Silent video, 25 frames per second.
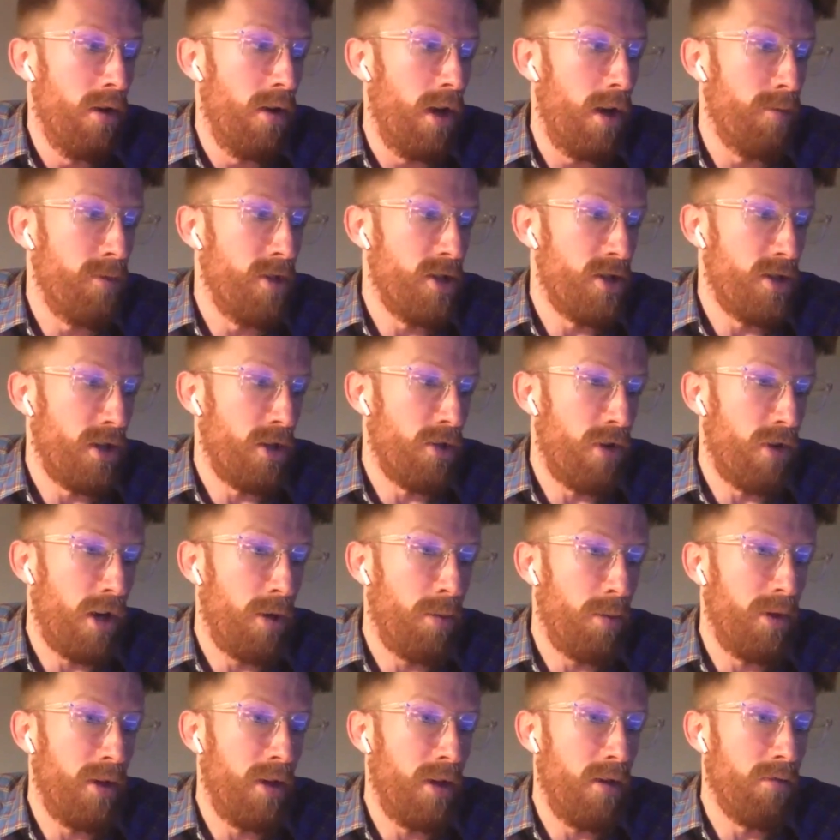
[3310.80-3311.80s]
I'm just
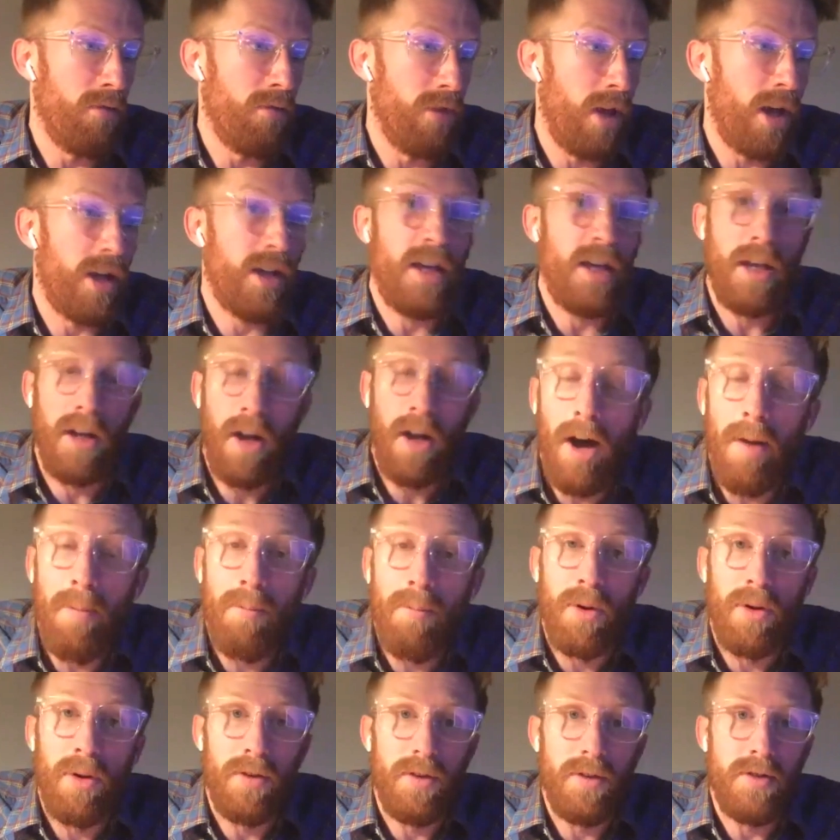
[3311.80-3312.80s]
incredibly lucky and
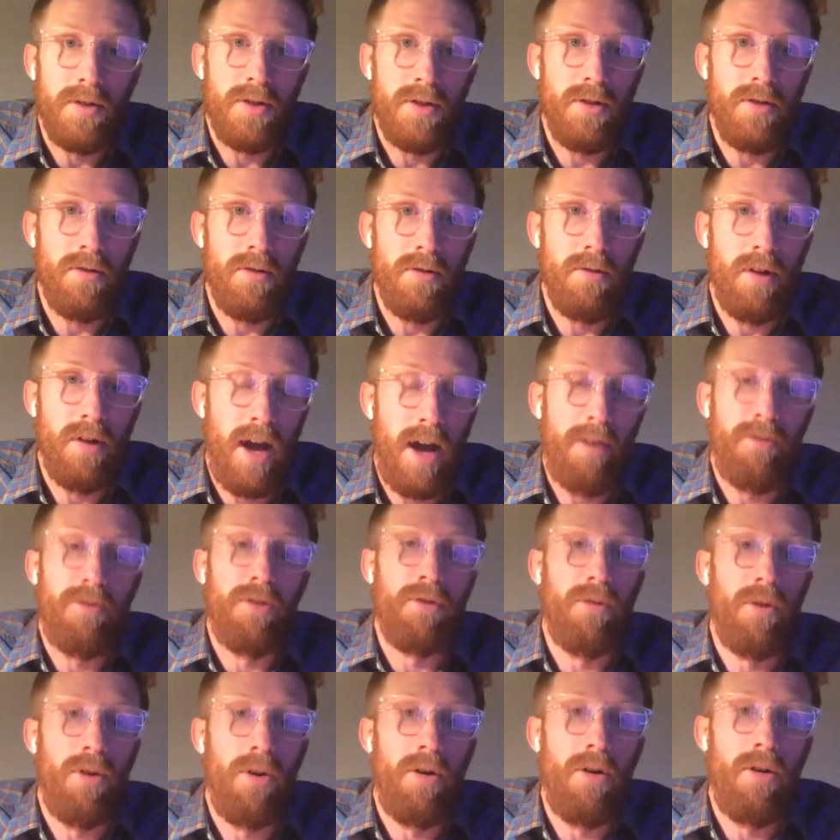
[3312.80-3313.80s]
humbled to have
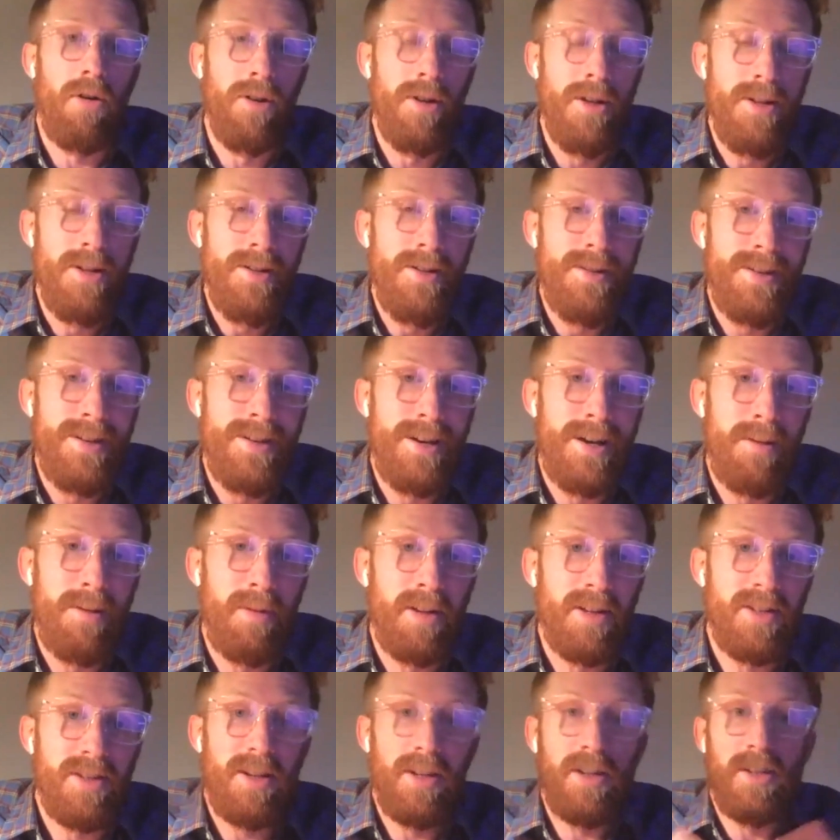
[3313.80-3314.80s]
the role
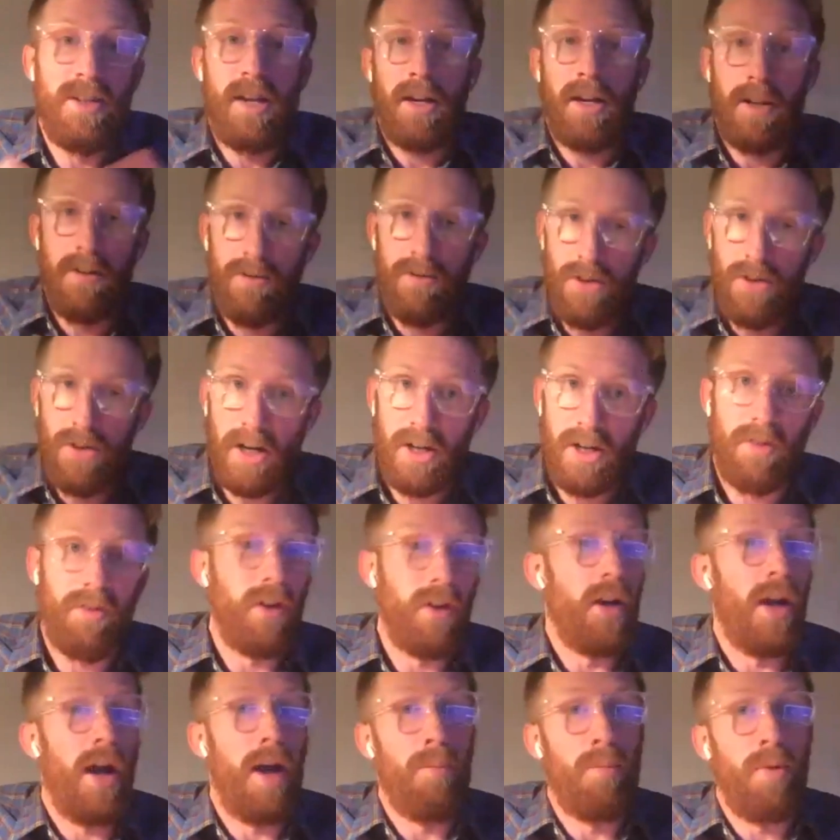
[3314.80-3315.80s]
as the executive director of
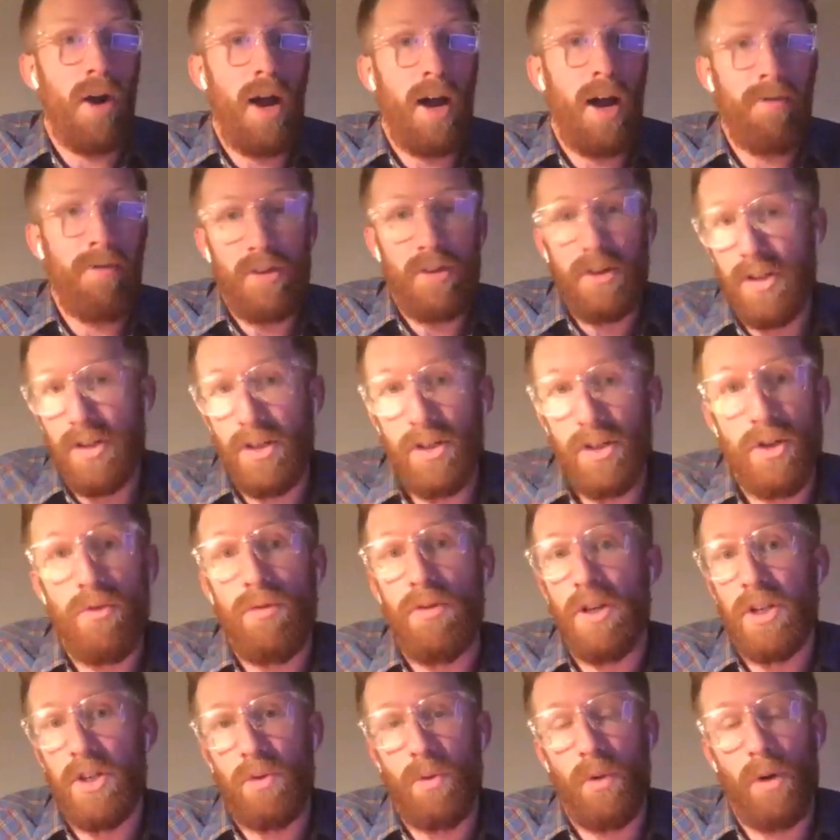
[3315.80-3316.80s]
a nonprofit to do
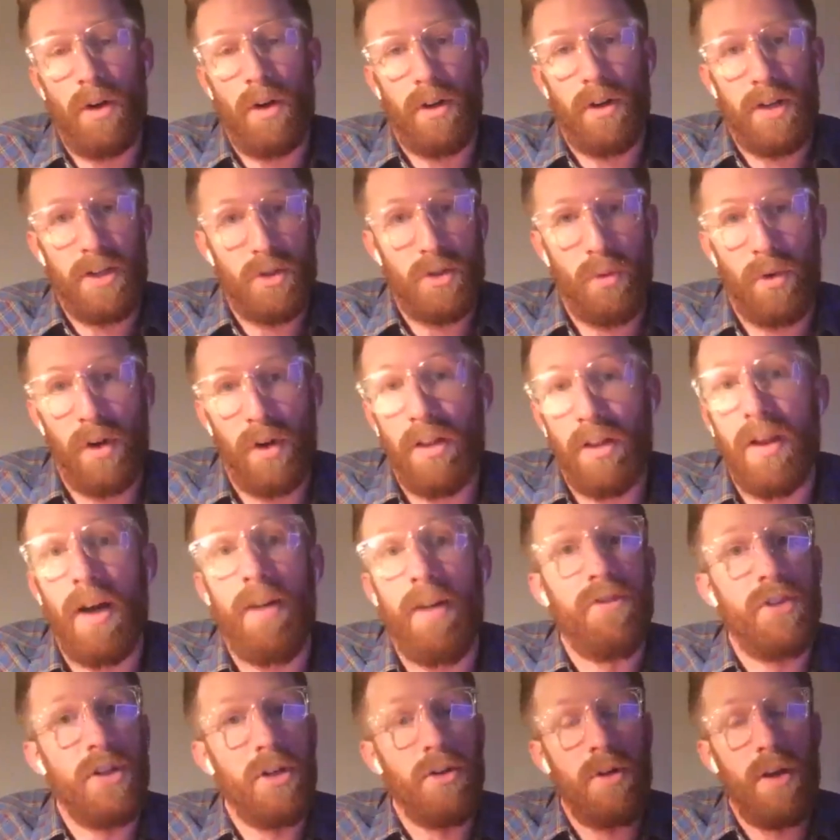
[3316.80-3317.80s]
this work. It's what I
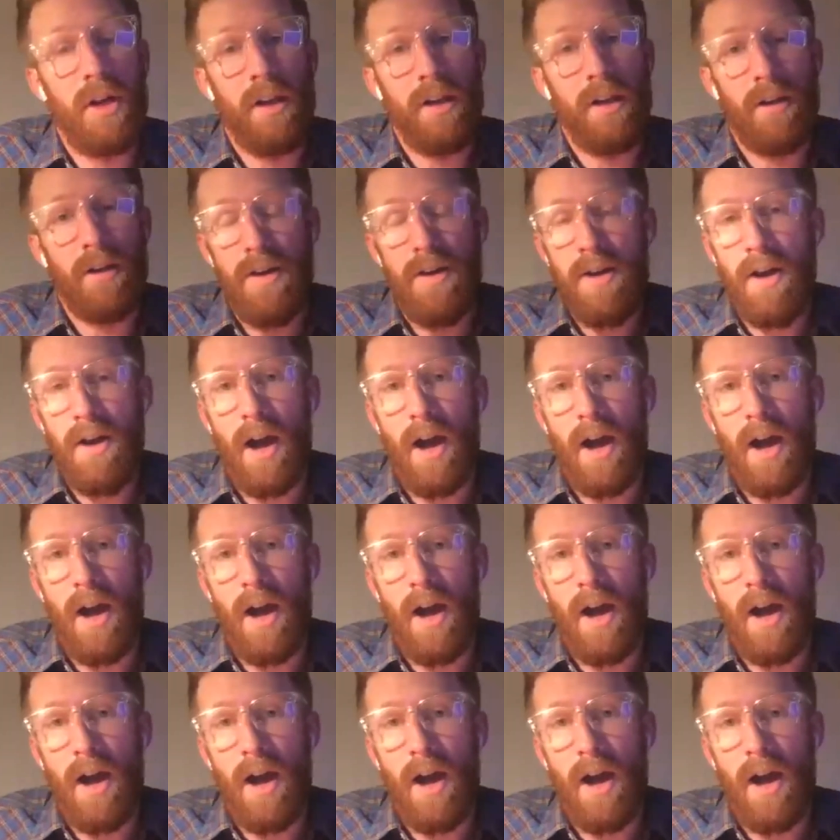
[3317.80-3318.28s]
love doing.